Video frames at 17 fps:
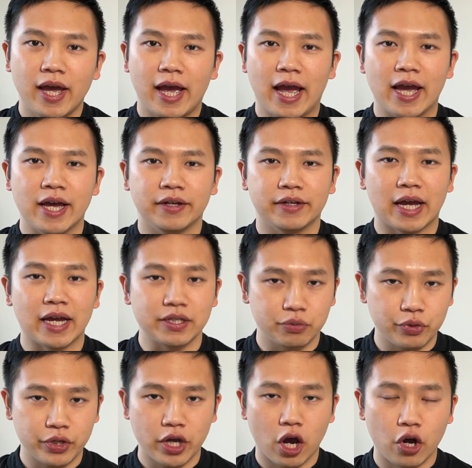And as
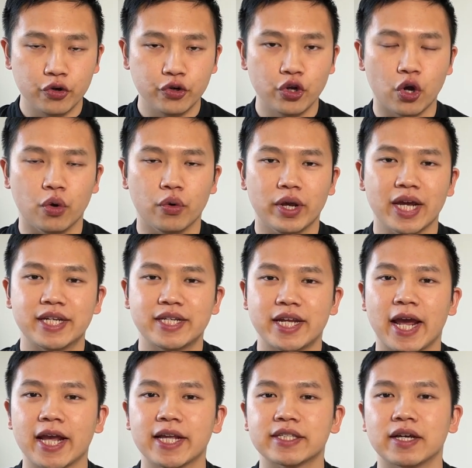we all know, it
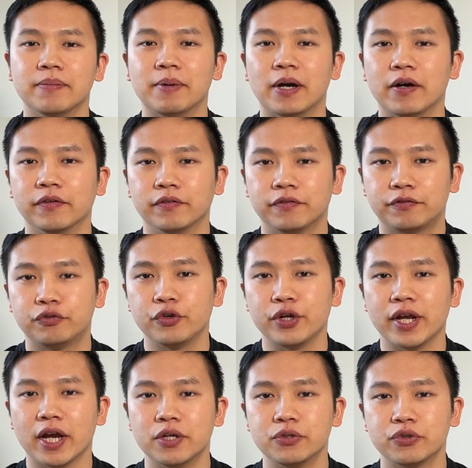takes about
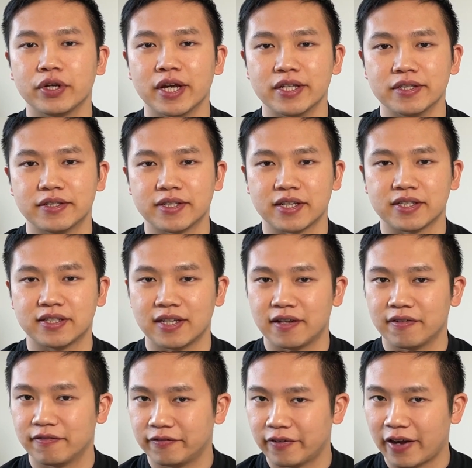
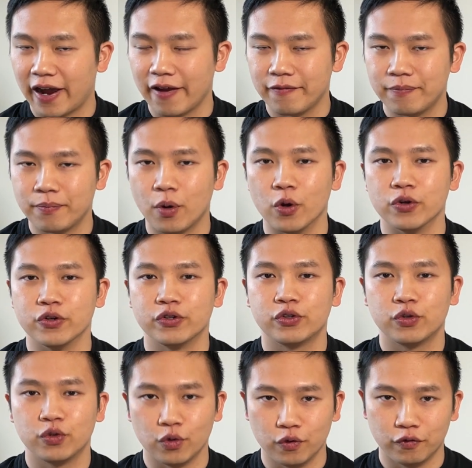
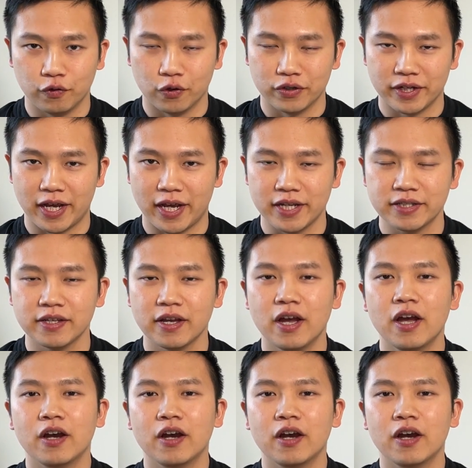365.24 days